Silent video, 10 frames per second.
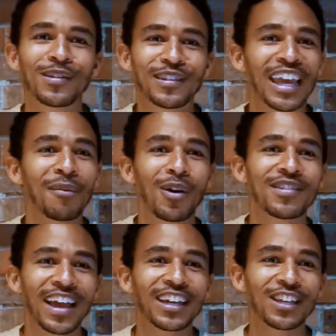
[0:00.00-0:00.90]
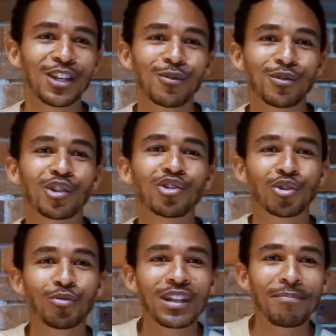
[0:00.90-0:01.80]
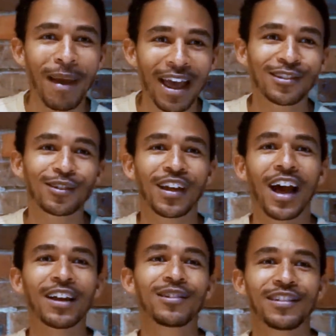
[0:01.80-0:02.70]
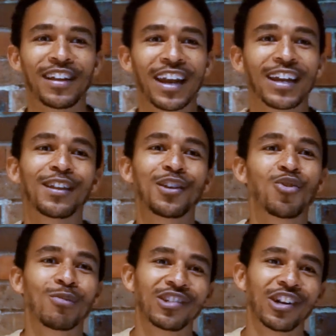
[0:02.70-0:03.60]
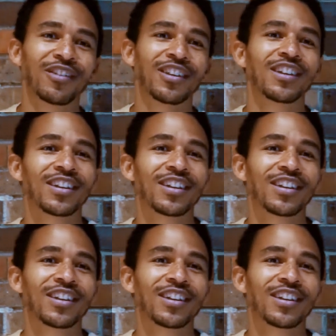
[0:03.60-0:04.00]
same ones I could use to truly master the understanding of the human journey.